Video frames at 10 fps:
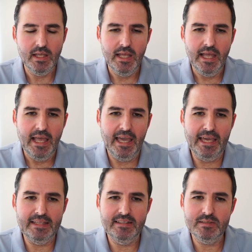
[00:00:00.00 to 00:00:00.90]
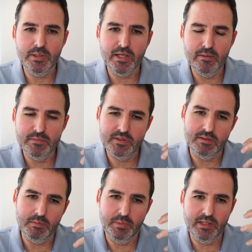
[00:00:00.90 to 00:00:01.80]
And this becomes a
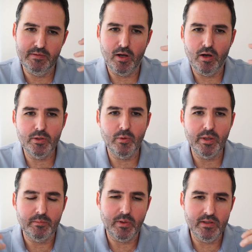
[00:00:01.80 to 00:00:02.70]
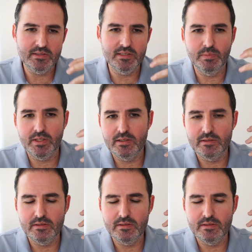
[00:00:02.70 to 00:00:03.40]
bit of an ongoing process because